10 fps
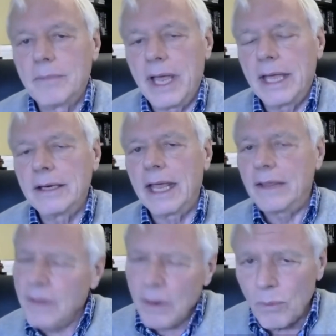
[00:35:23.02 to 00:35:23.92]

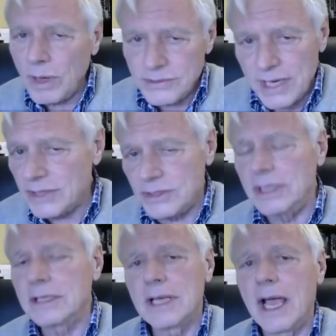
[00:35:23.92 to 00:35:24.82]
And there was
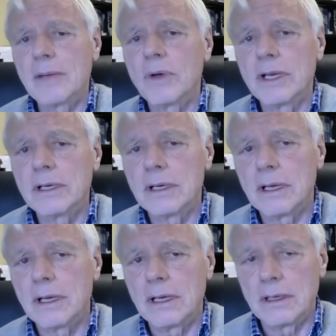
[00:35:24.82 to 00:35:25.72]
actually a time when
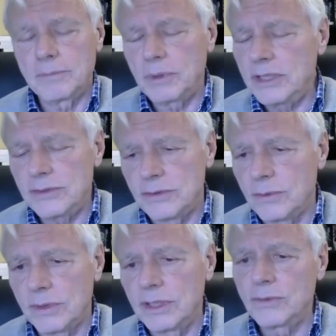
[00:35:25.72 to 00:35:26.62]
police
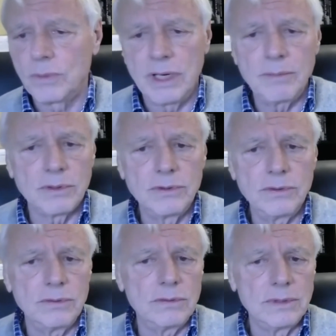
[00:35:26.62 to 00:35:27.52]
authorities were able
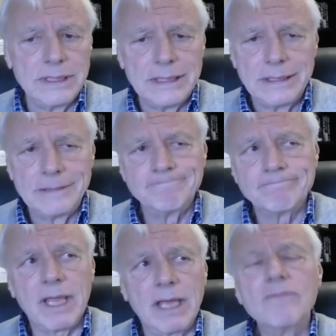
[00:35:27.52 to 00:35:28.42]
to
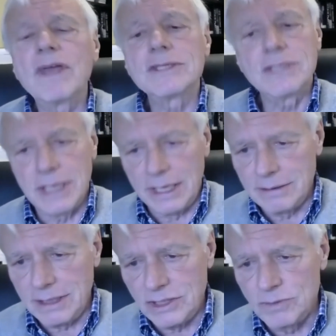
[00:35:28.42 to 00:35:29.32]

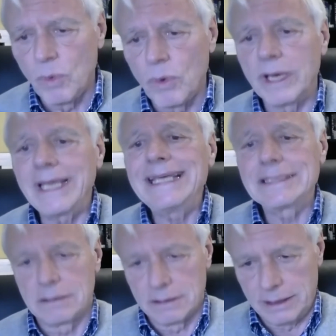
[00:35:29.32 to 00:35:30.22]
investigate these more
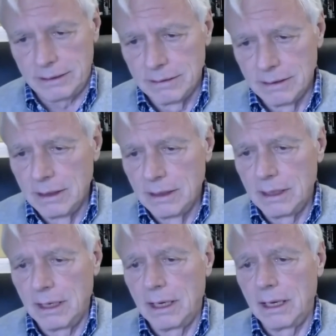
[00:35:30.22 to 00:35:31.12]
easily.
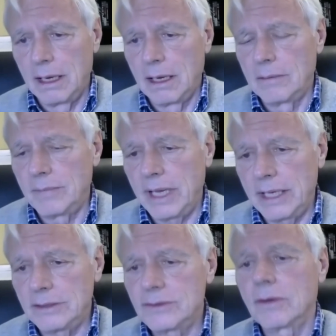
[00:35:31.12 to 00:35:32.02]

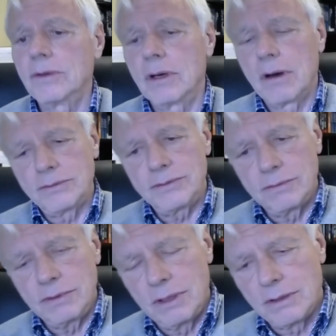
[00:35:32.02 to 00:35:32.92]
And so you're
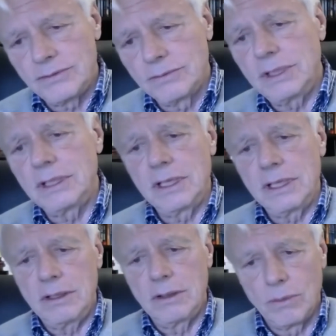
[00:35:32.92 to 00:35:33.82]
also
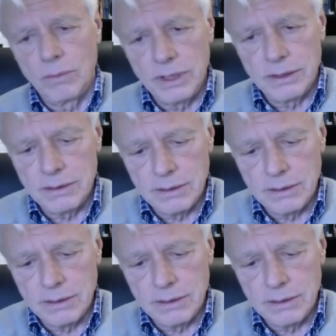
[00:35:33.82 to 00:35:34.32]
dealing, with,